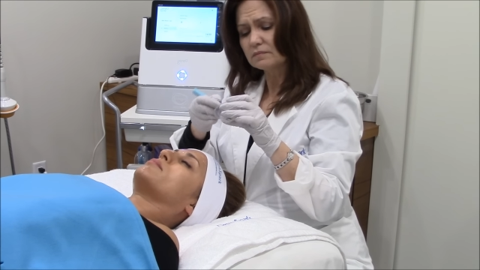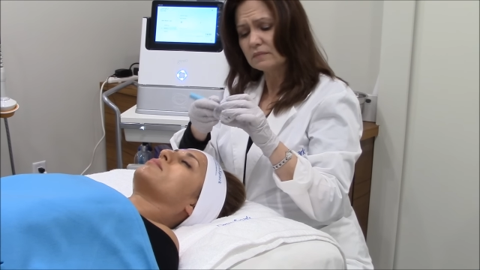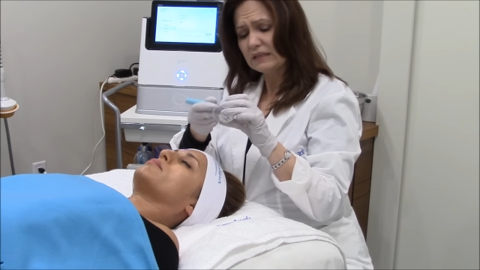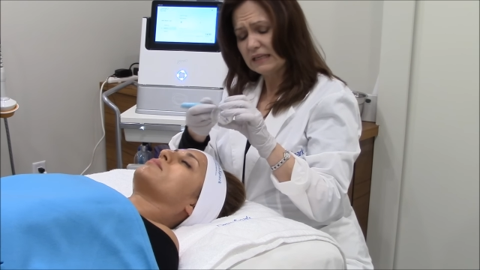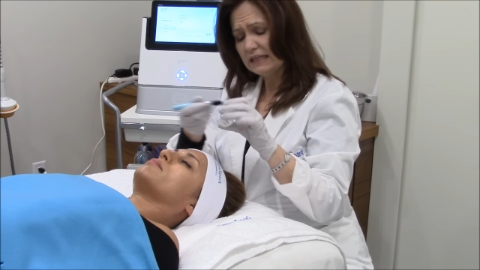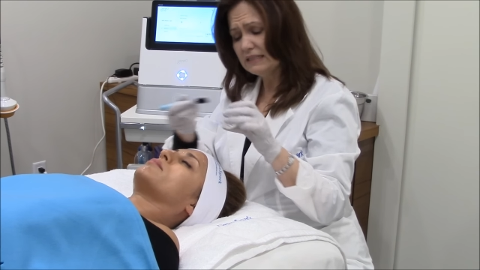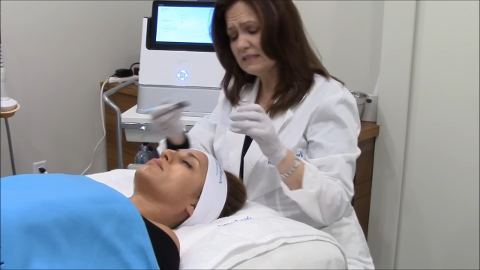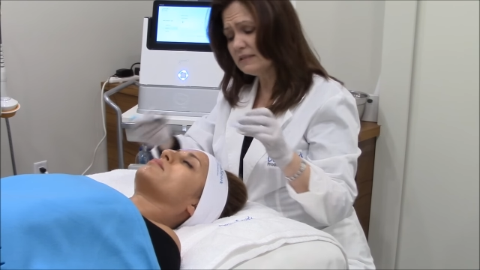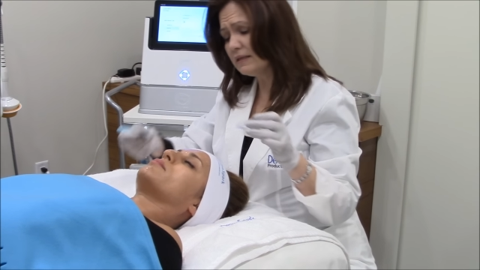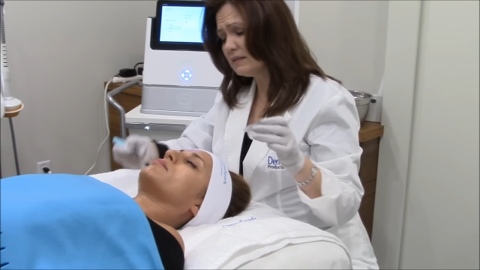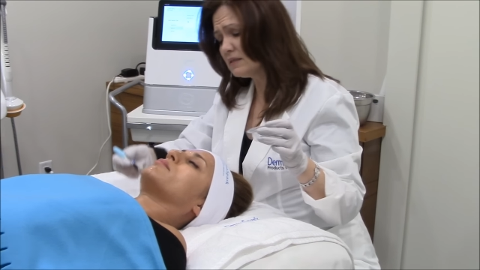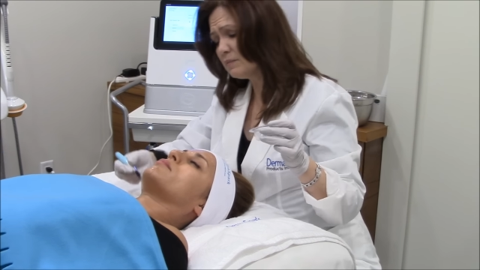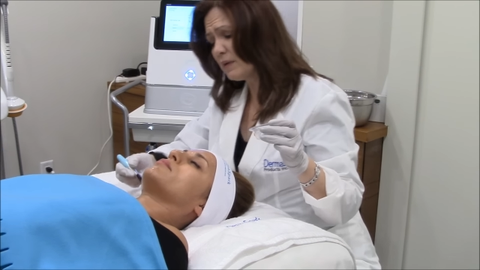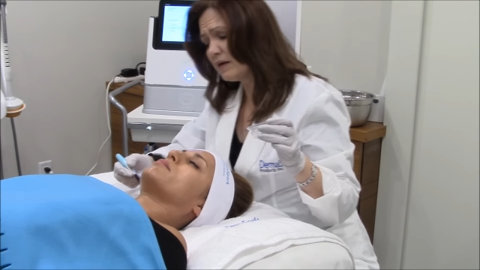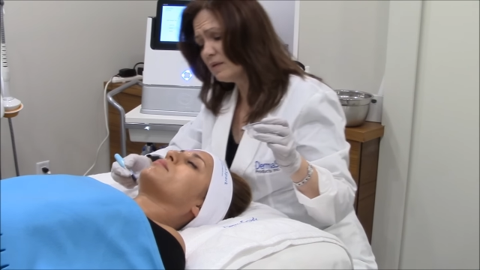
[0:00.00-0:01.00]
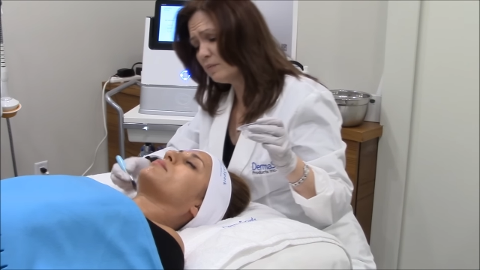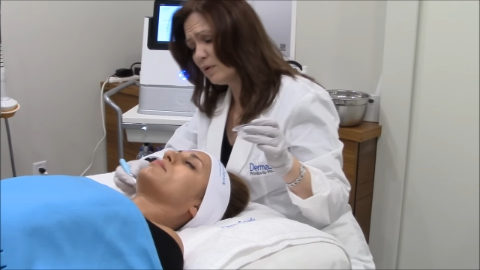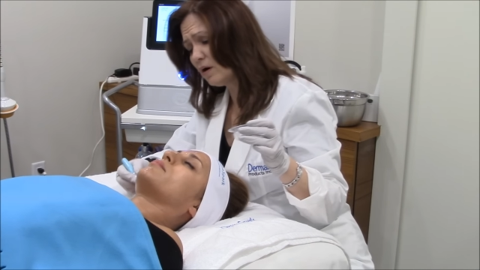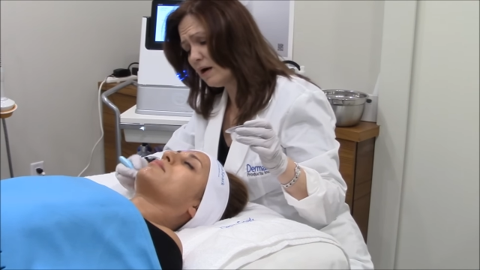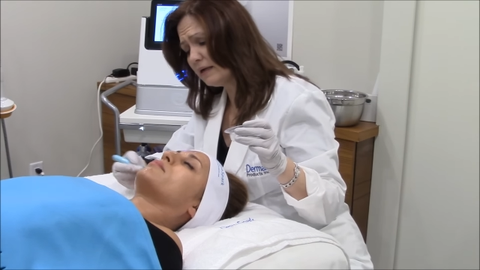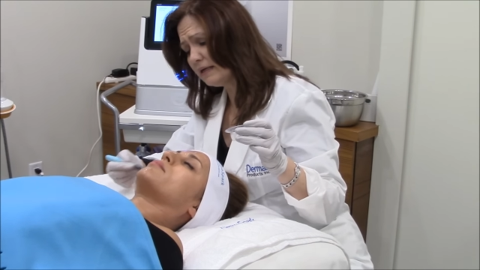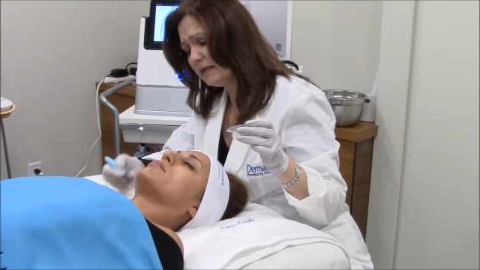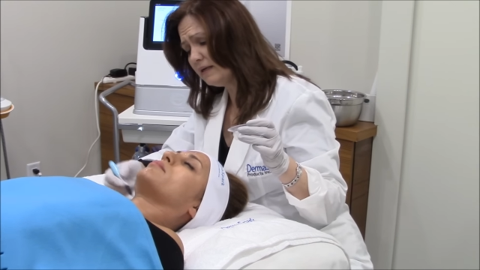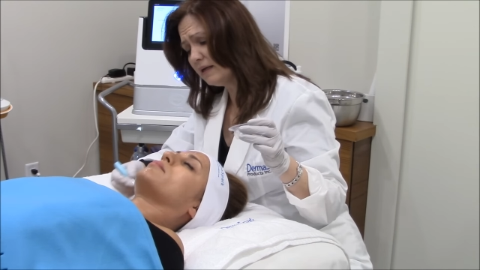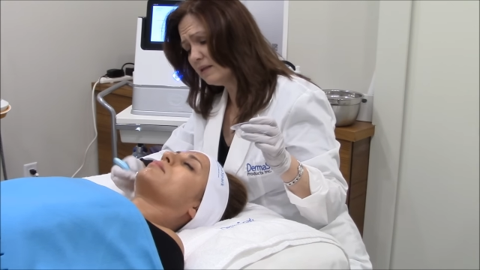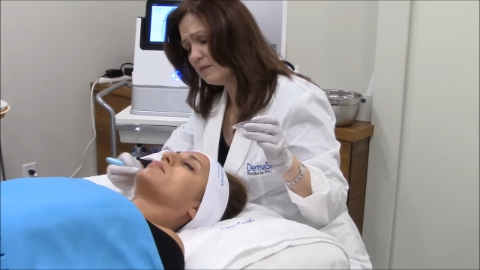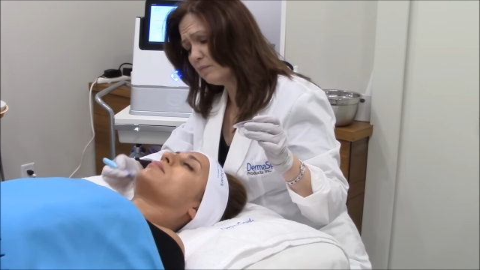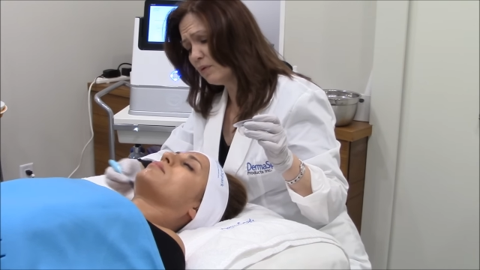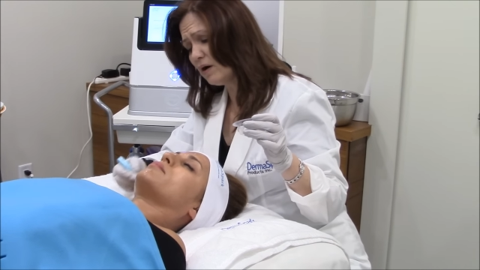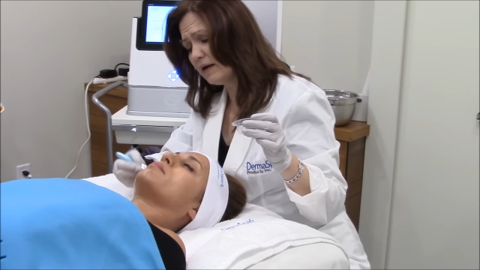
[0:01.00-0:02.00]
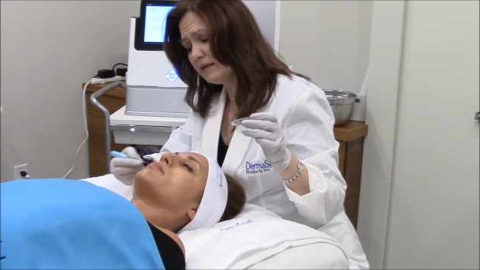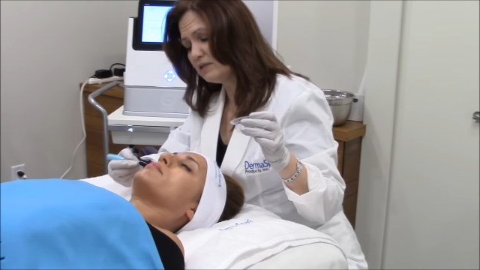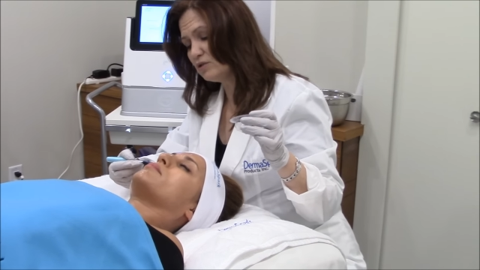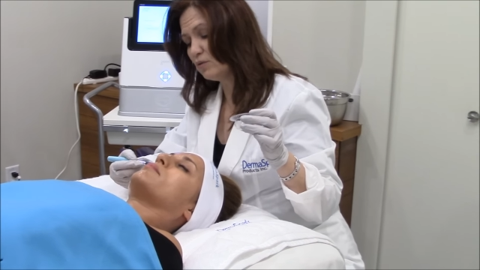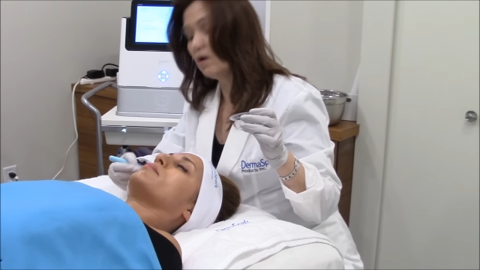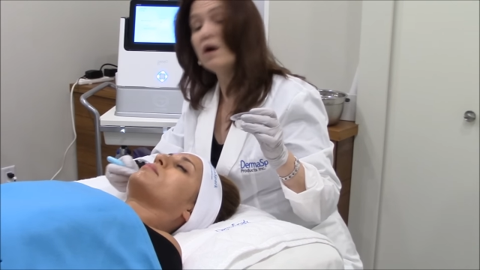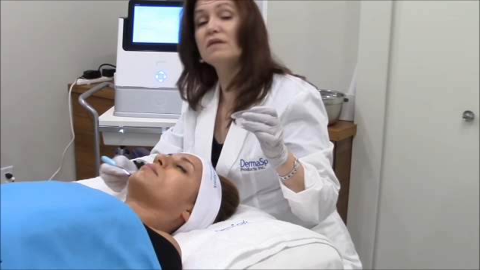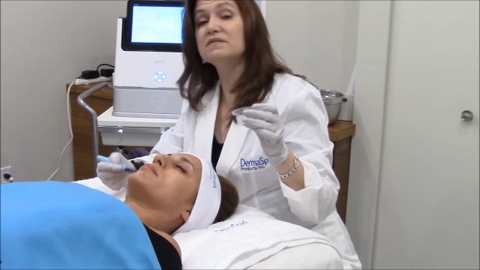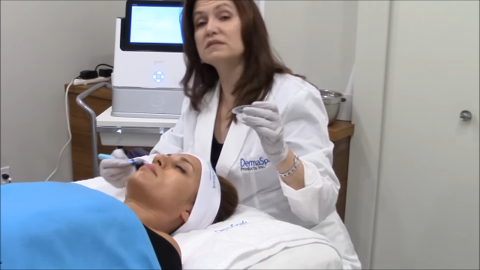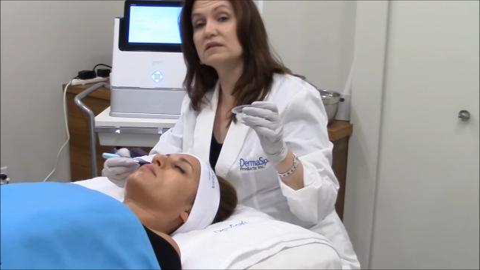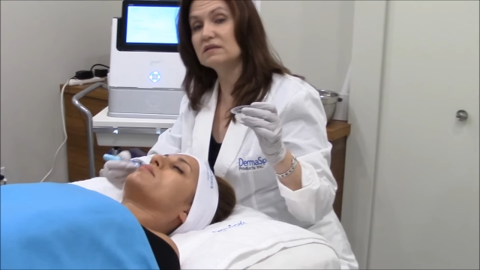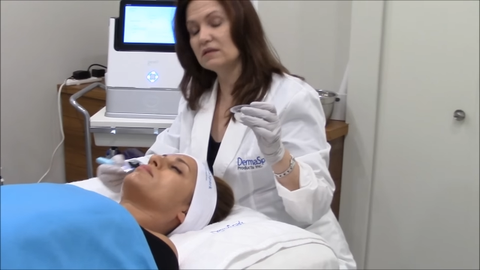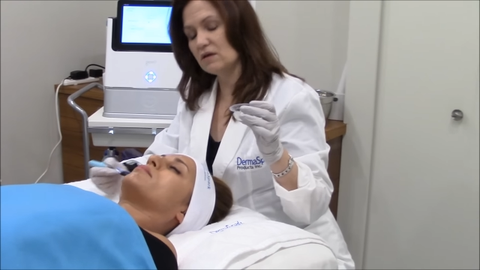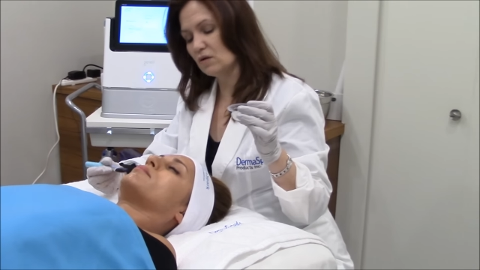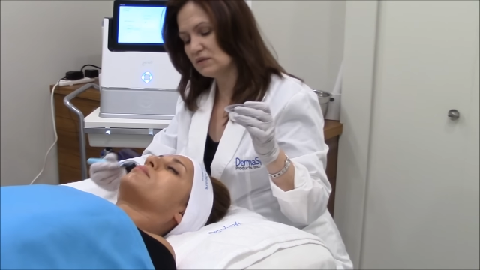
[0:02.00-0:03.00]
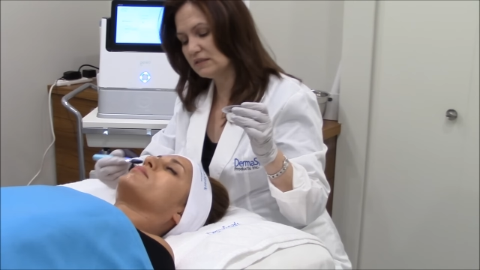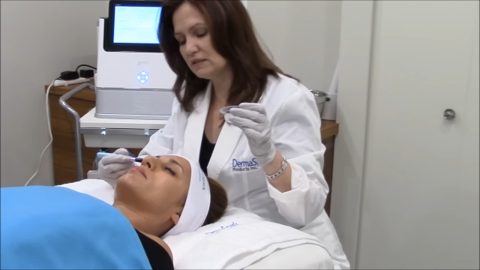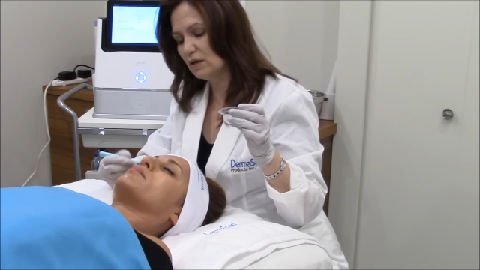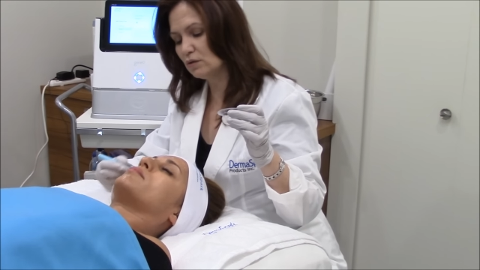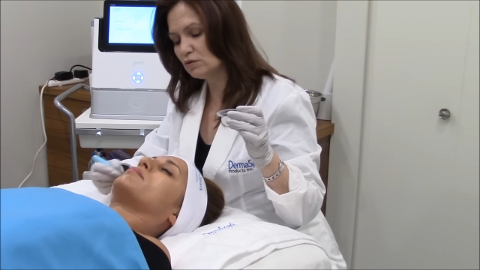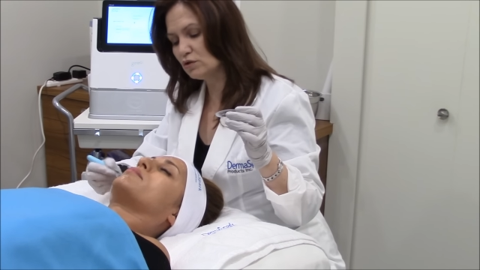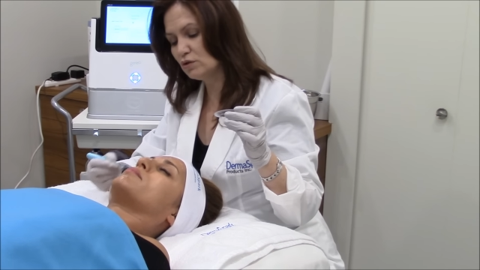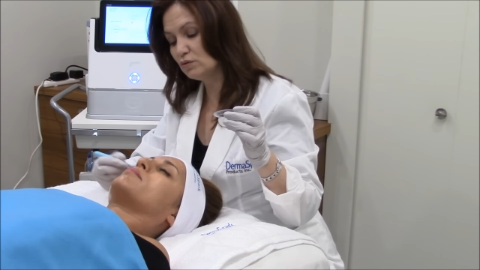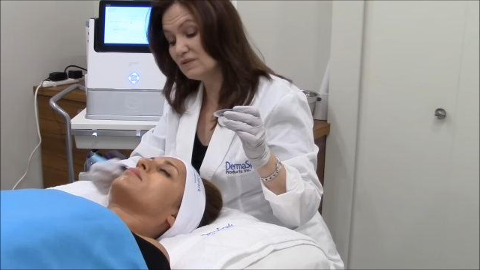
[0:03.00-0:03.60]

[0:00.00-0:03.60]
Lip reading: is sensed by the body, and the body, to offset the CO2,